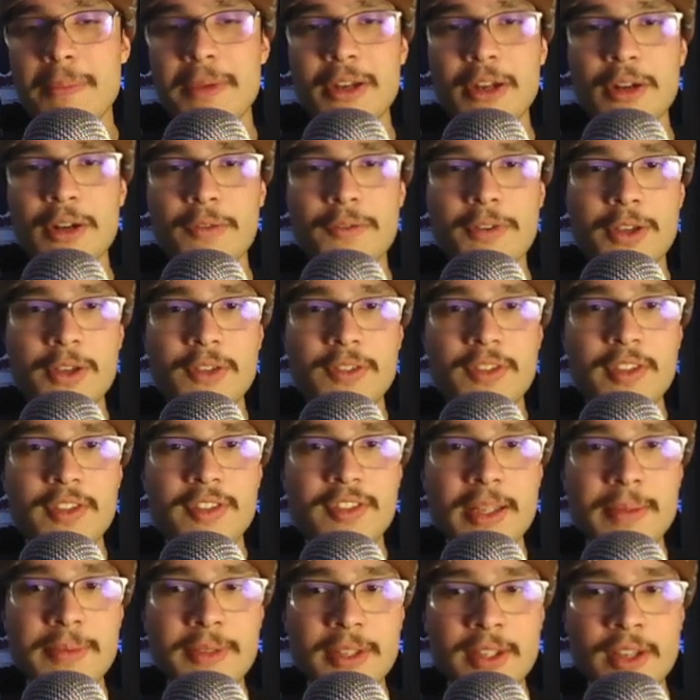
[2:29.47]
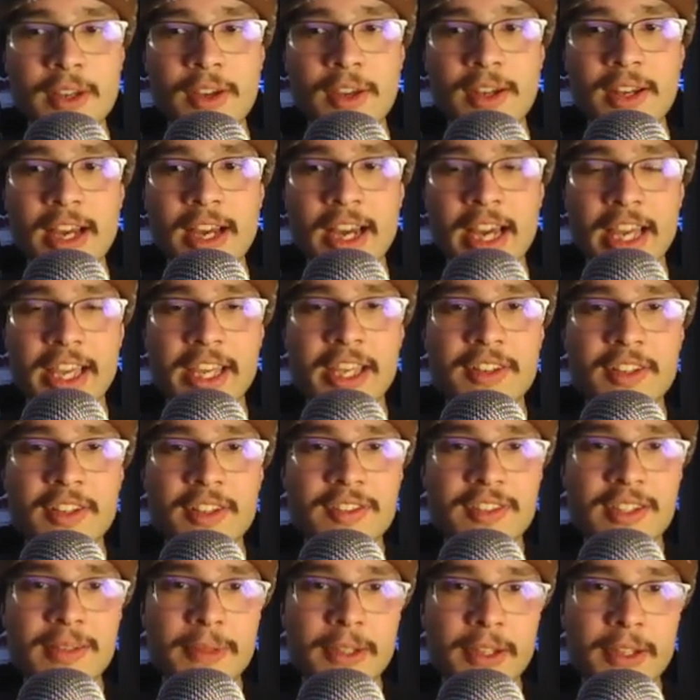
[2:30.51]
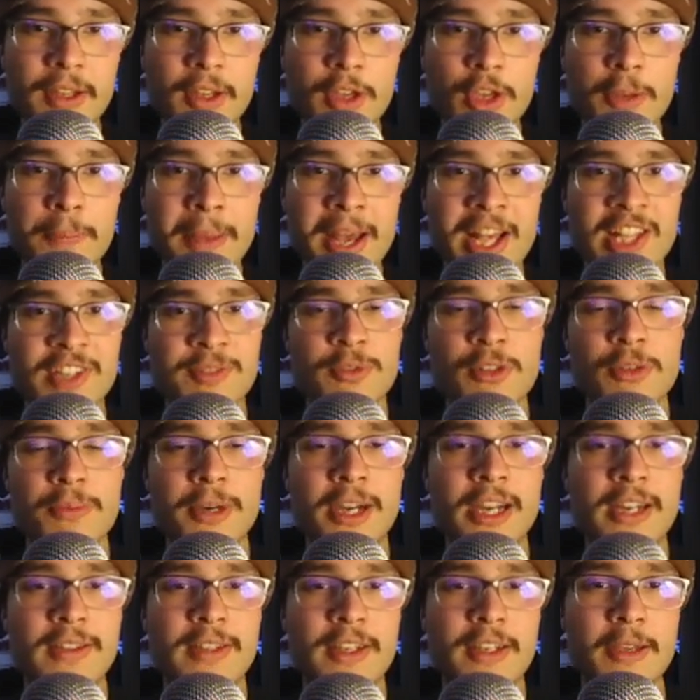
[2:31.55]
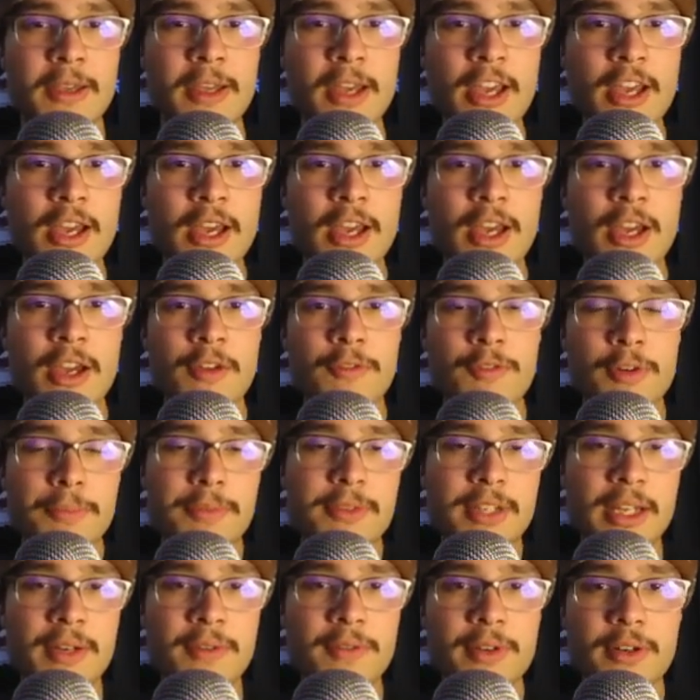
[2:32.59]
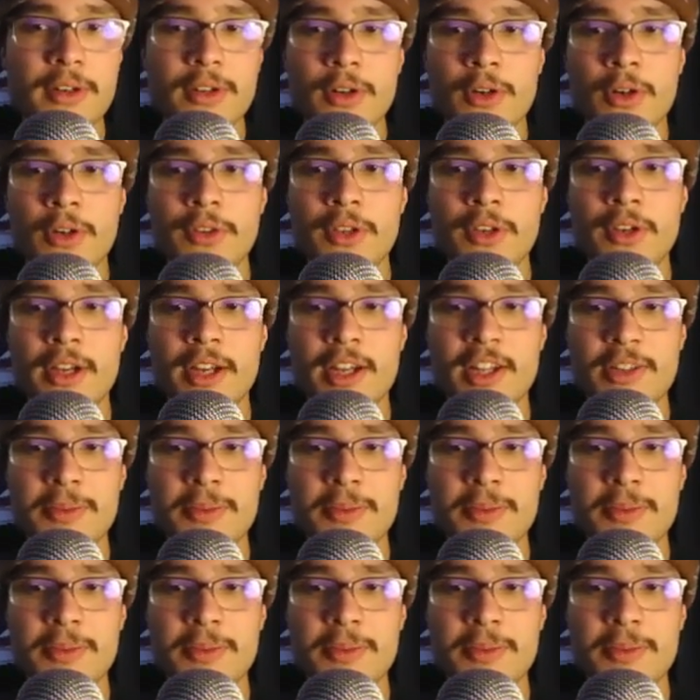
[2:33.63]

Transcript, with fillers: interviews, he seems like a good guy. He does seem like a good basketball mind. Like from Denver, all the Nuggets